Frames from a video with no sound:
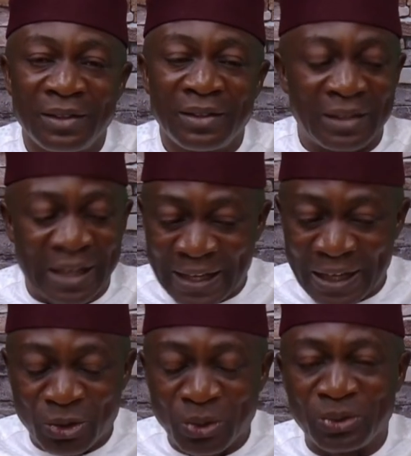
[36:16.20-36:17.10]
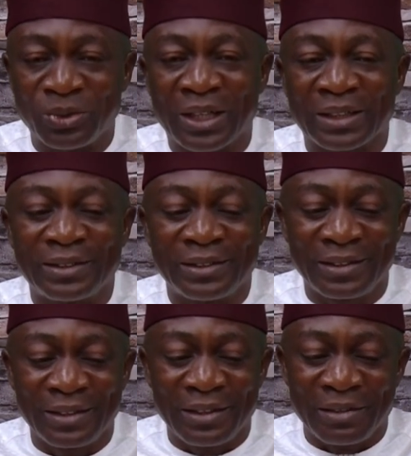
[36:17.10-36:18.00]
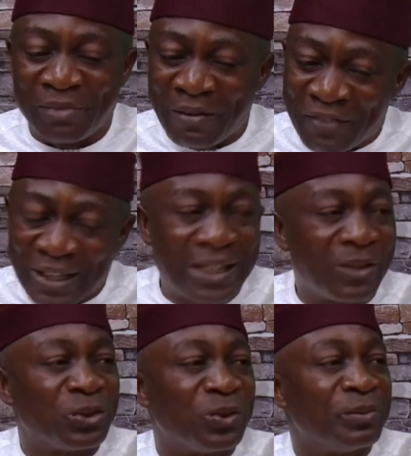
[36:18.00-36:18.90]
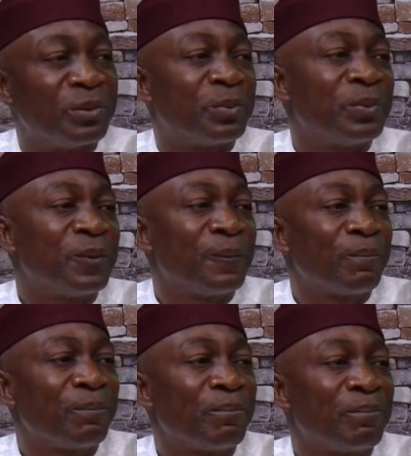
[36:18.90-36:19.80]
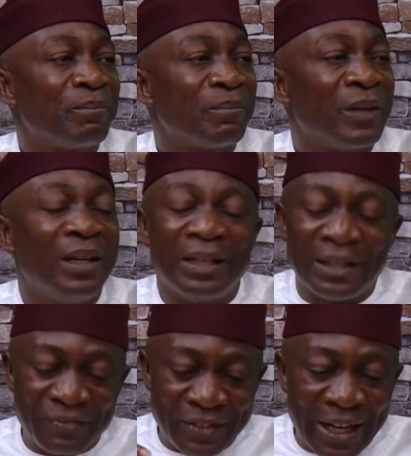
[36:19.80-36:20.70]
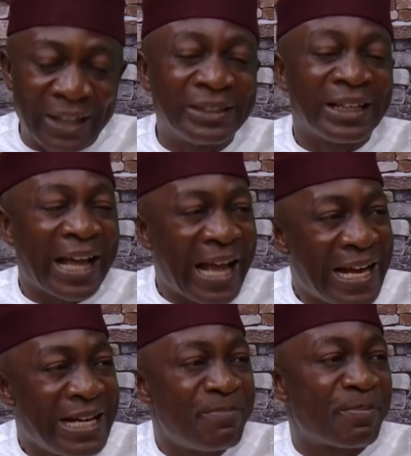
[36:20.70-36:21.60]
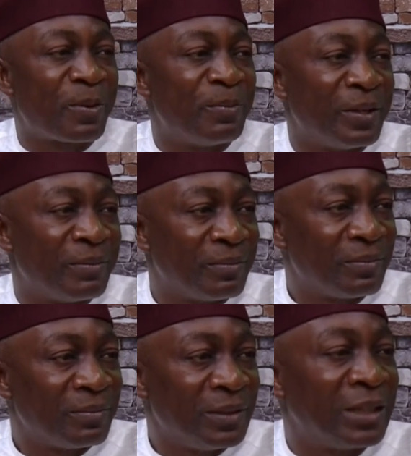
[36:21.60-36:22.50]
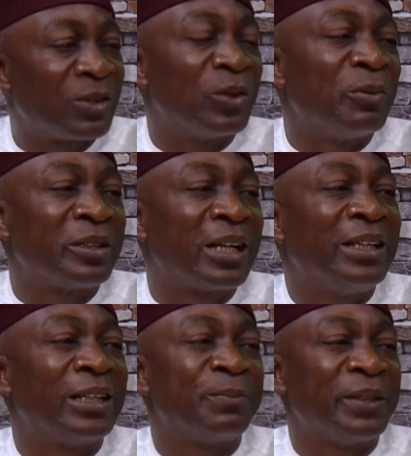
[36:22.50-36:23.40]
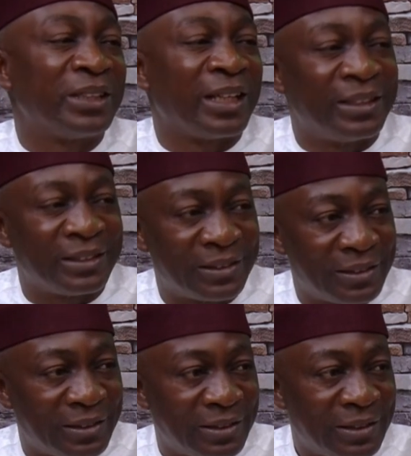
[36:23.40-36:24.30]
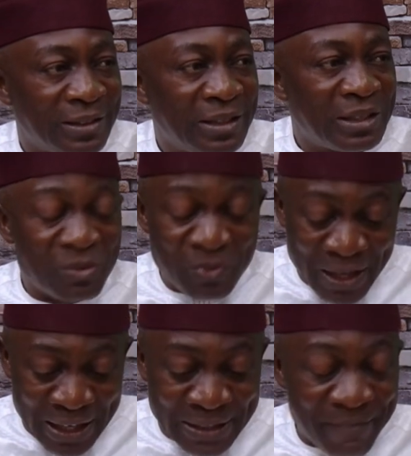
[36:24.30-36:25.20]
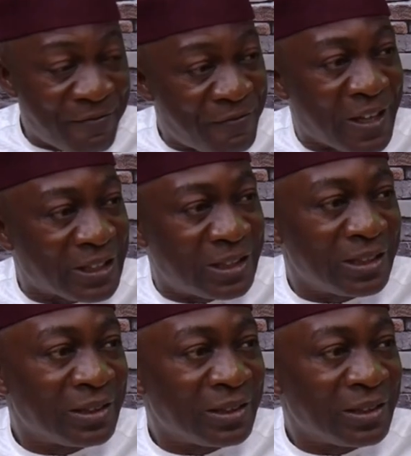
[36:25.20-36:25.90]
like I told you that we are very close to the people. If there is any problem, economically especially, we are the first